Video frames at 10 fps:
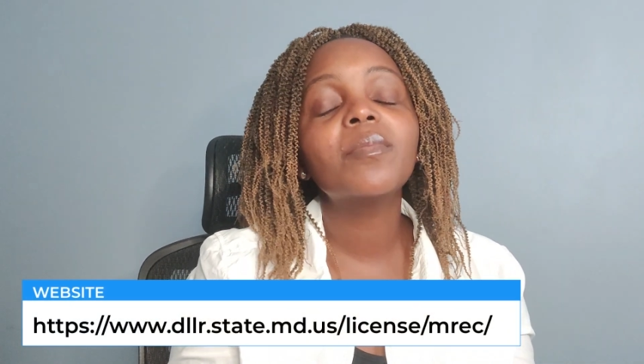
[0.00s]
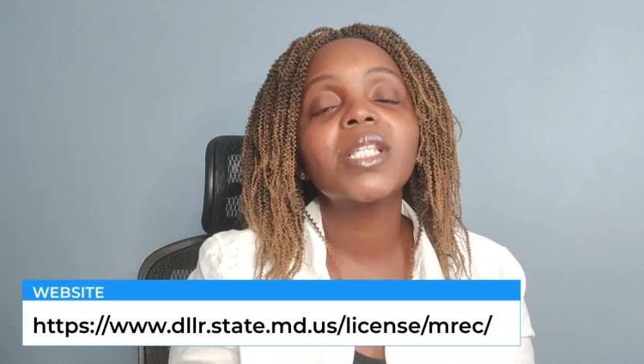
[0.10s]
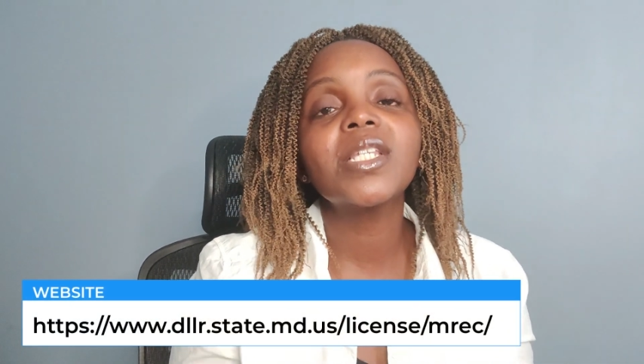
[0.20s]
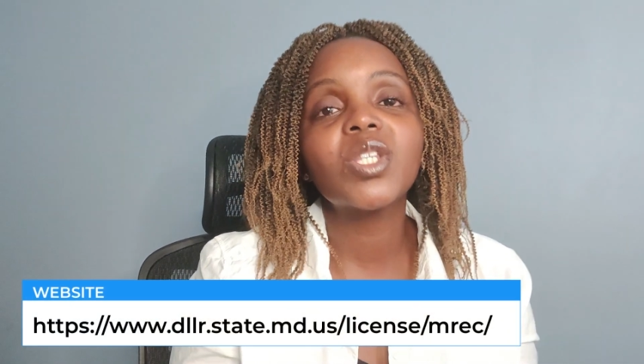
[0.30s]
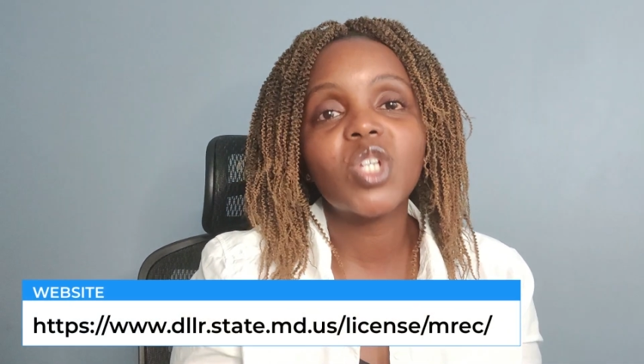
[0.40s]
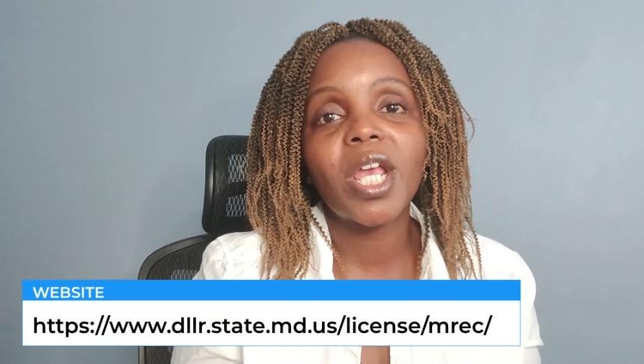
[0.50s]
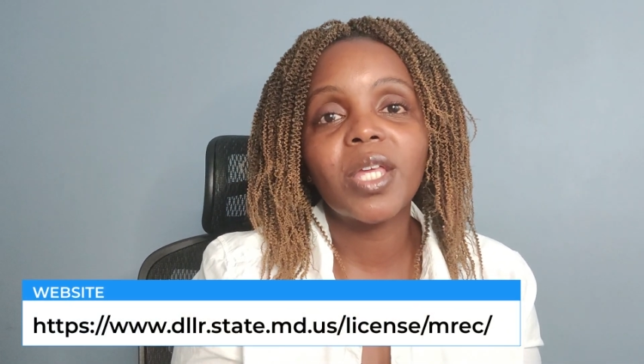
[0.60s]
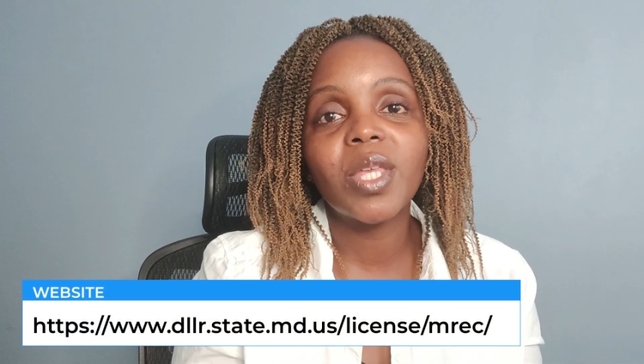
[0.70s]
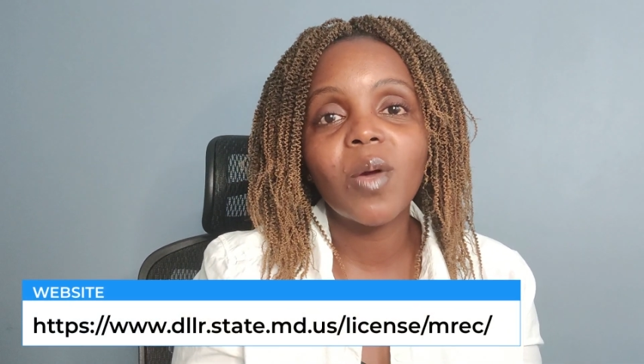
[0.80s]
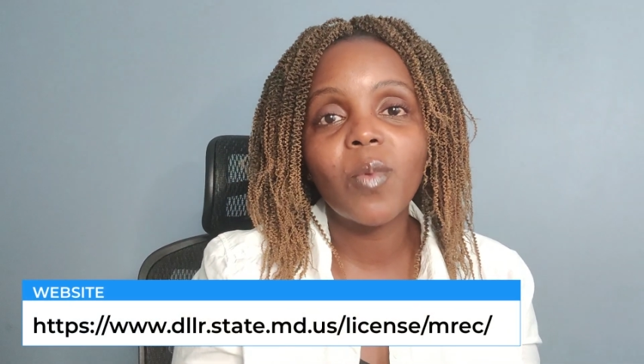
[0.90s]
Please
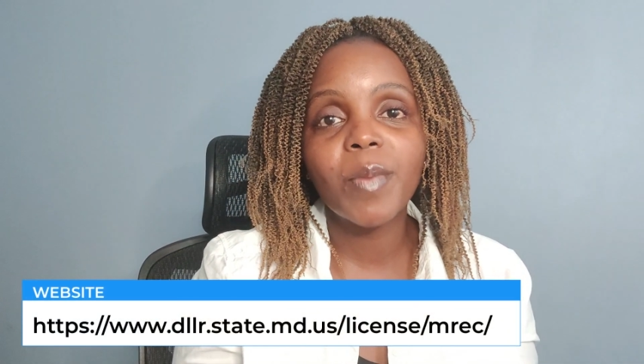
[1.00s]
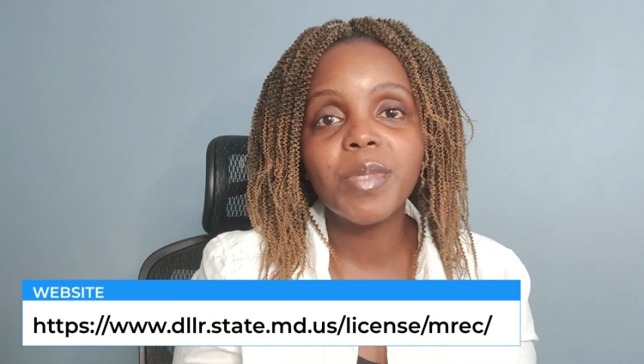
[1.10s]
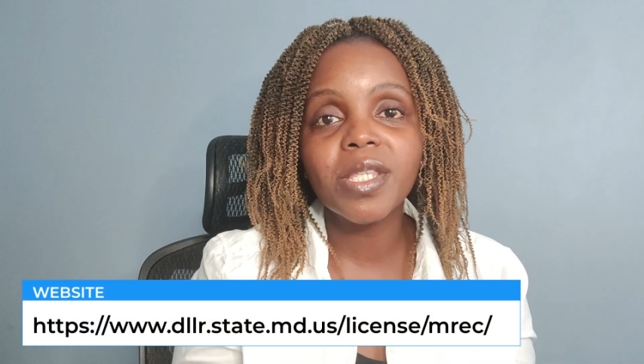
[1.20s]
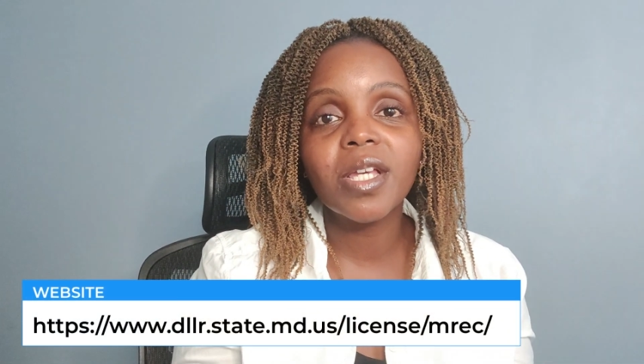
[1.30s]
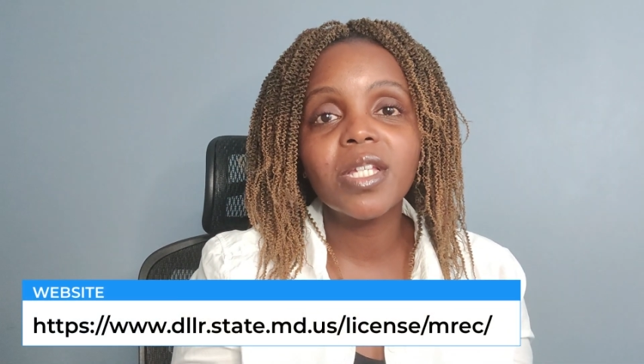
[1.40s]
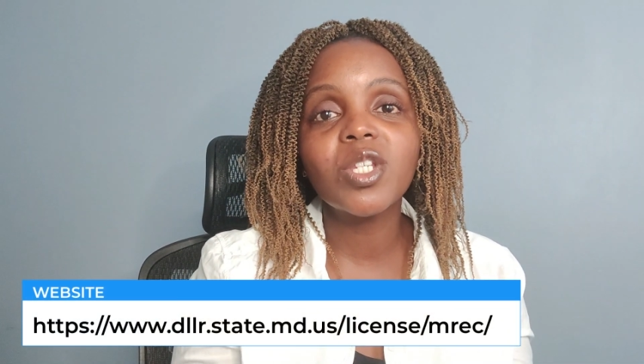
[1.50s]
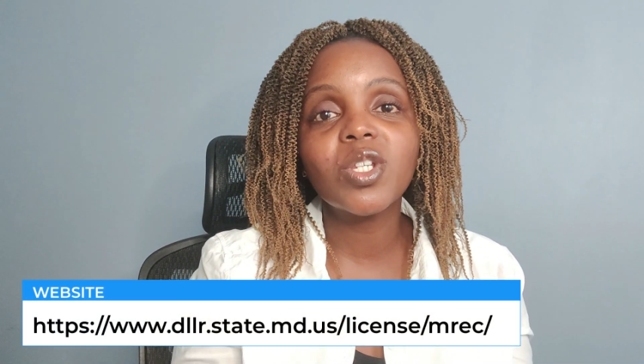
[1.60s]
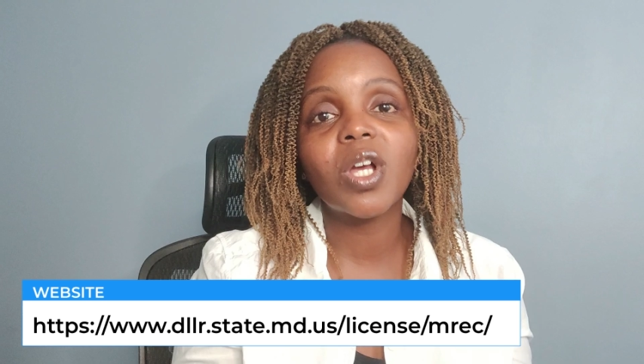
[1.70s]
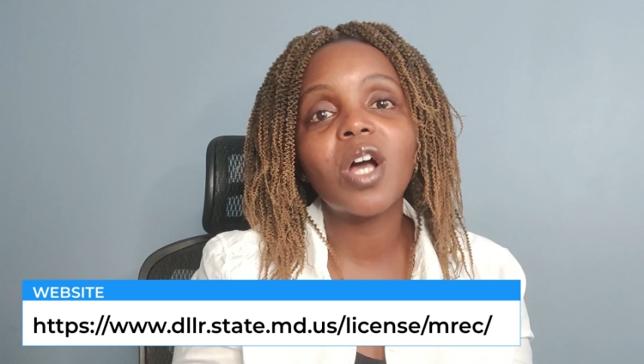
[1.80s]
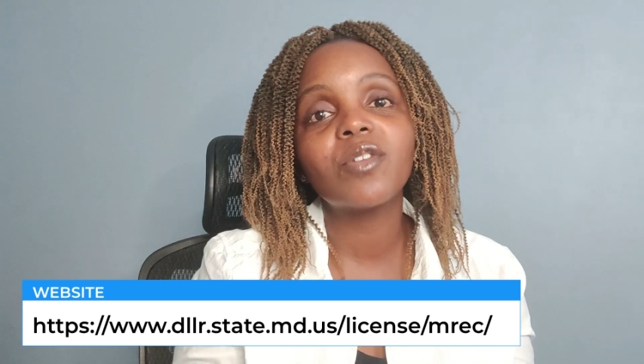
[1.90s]
check their
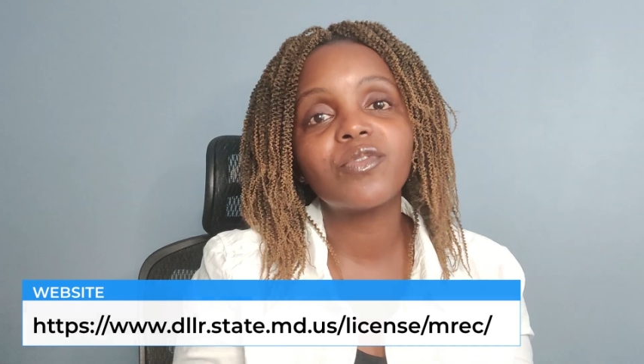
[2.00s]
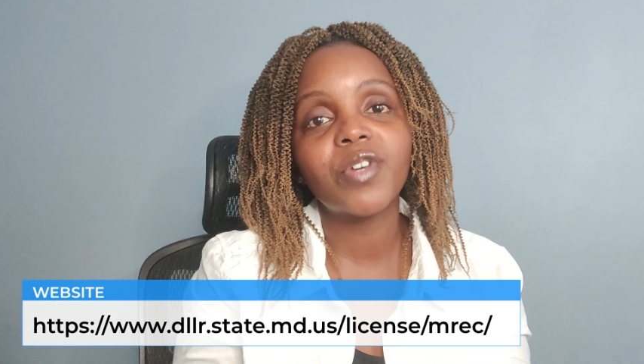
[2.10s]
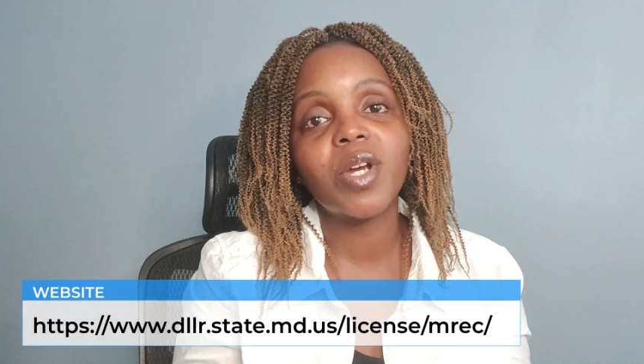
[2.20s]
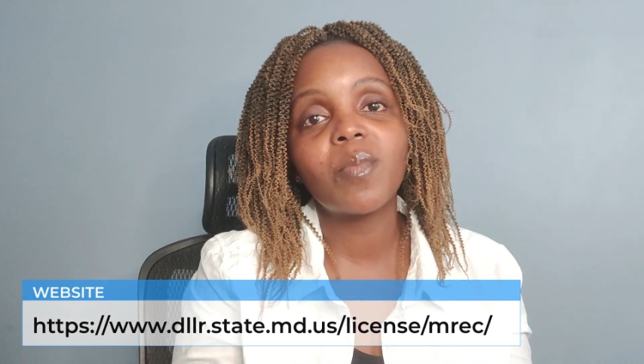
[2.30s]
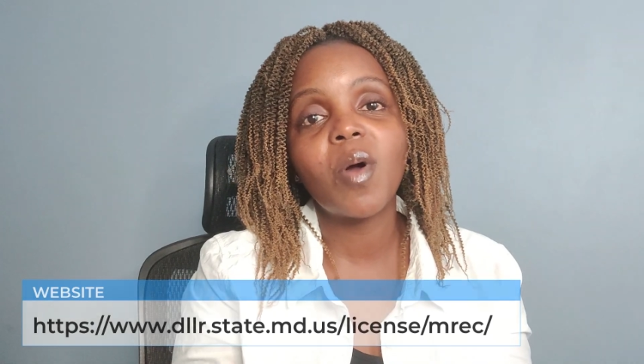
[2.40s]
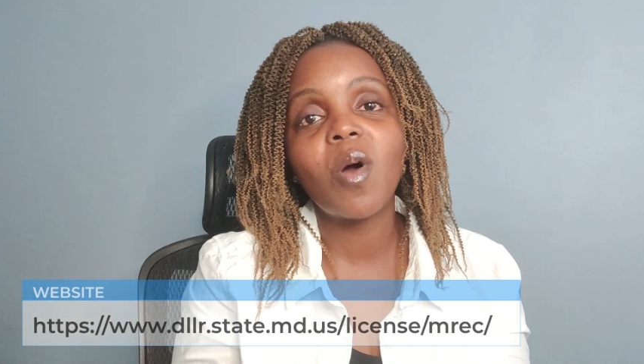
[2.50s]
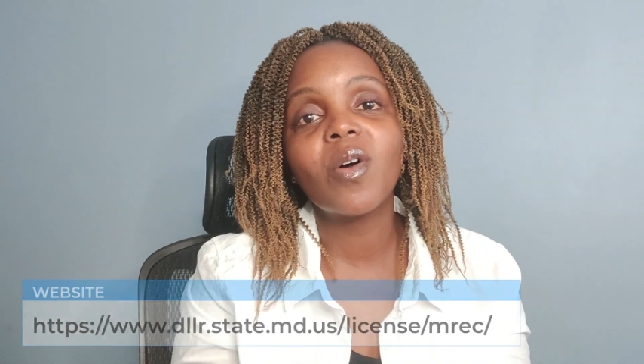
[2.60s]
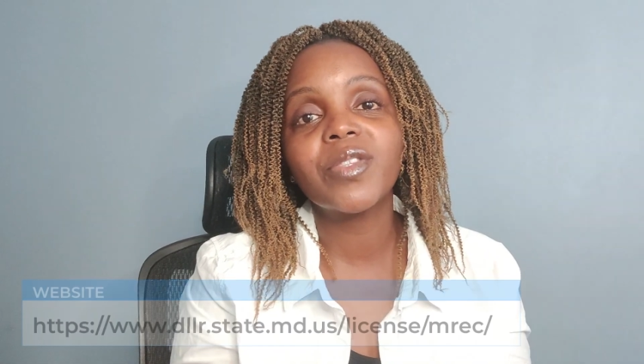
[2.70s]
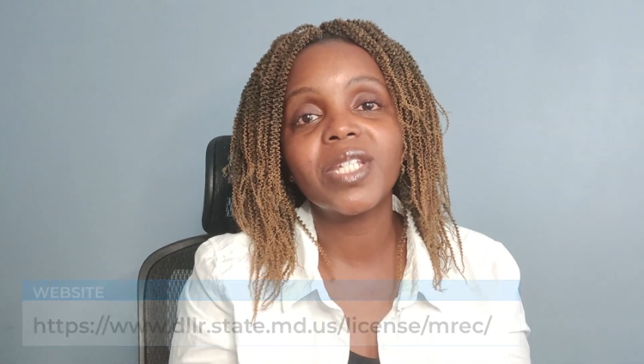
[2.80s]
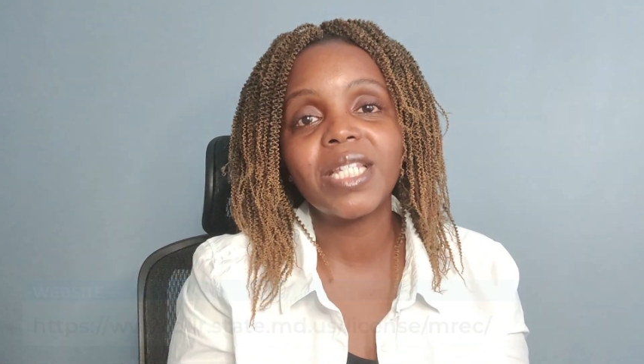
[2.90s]
website to confirm
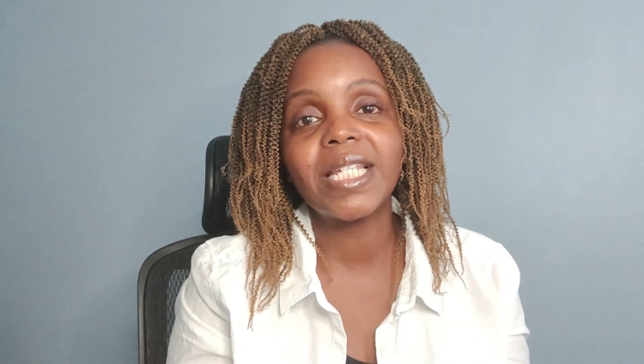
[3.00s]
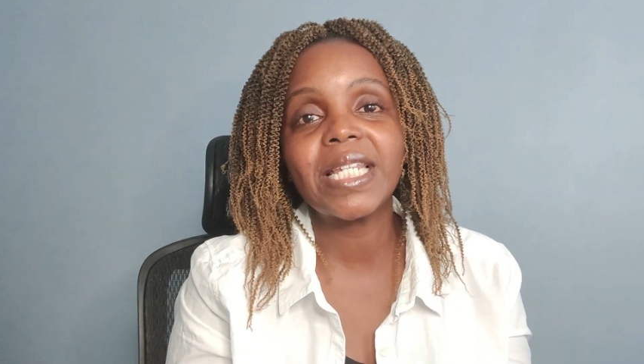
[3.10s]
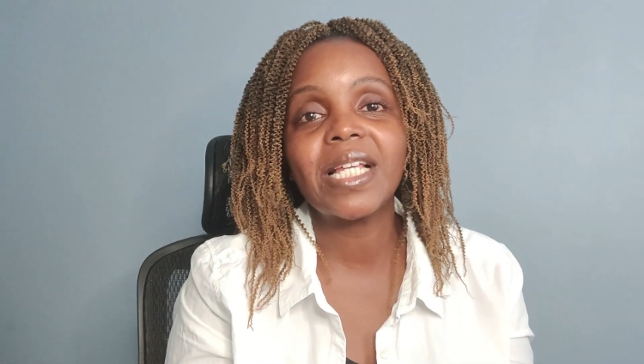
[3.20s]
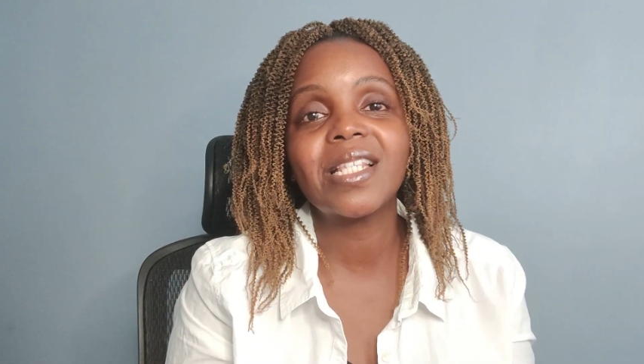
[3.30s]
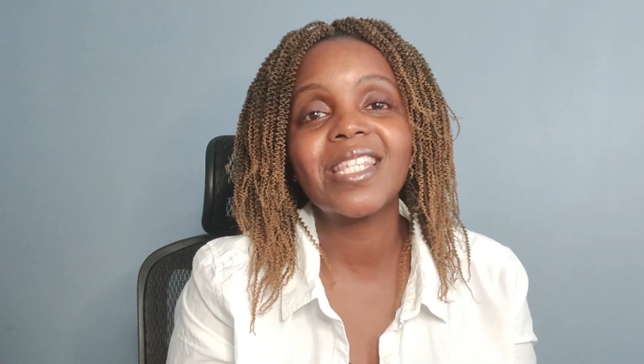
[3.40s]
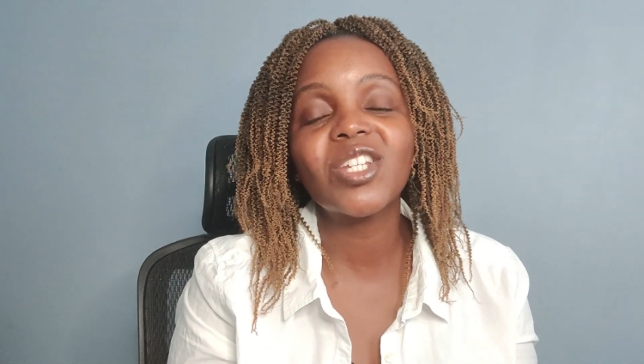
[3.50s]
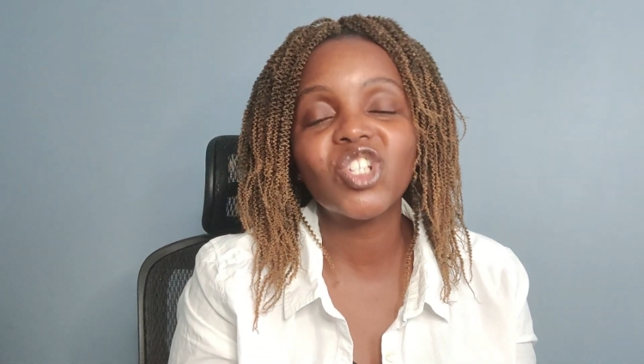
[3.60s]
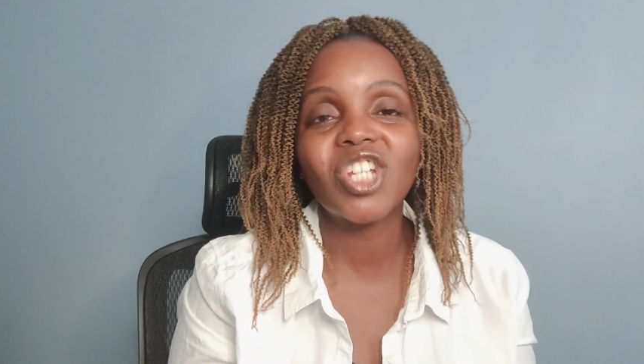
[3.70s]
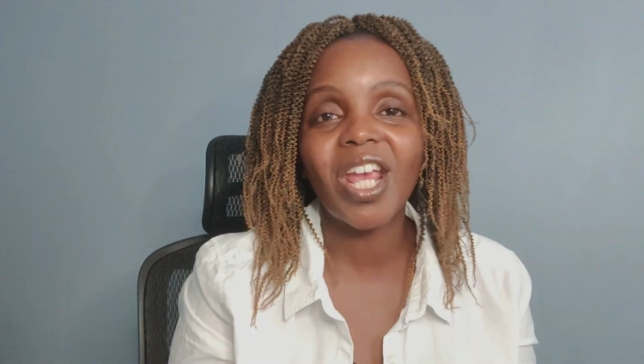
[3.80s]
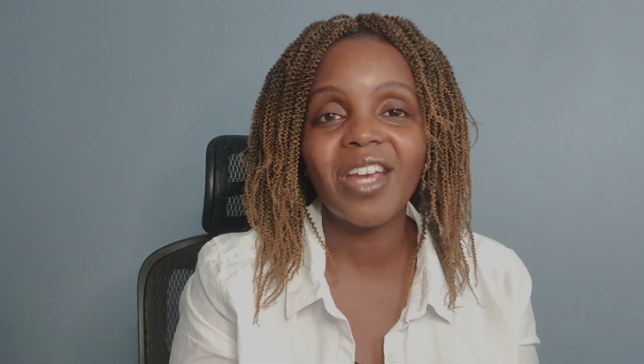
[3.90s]
all the details
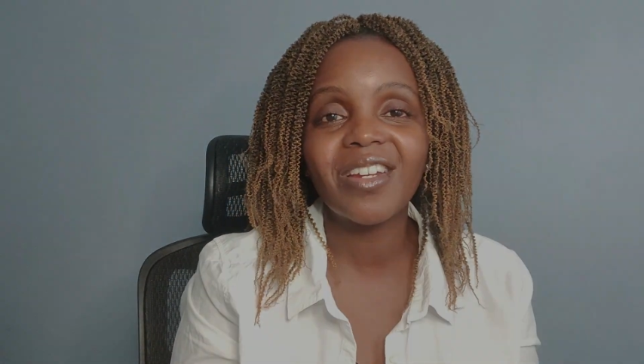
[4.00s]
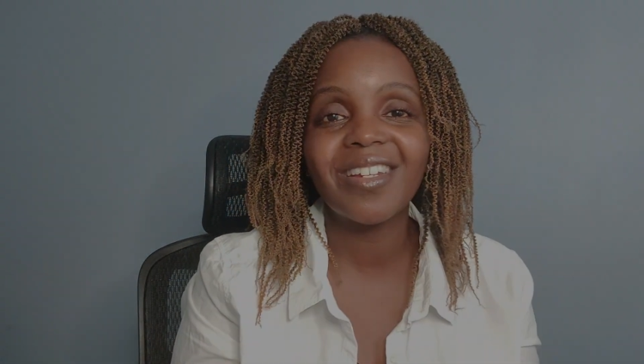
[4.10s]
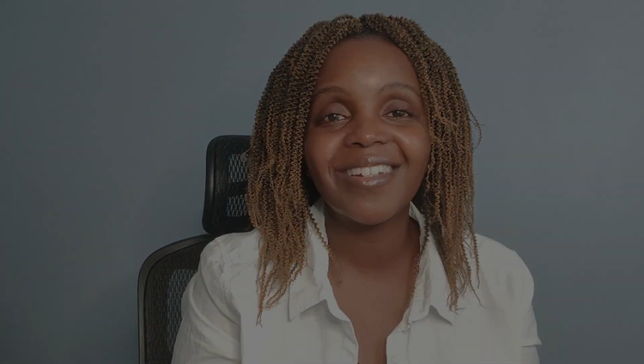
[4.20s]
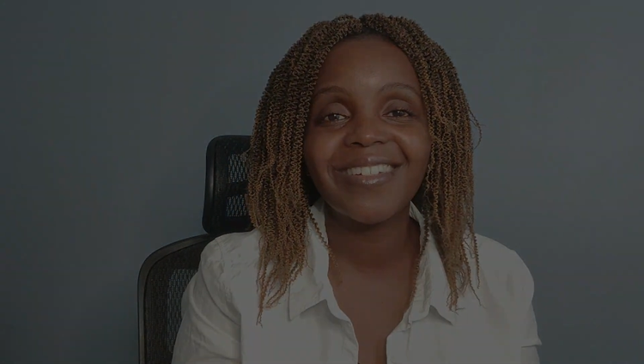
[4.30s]
shared.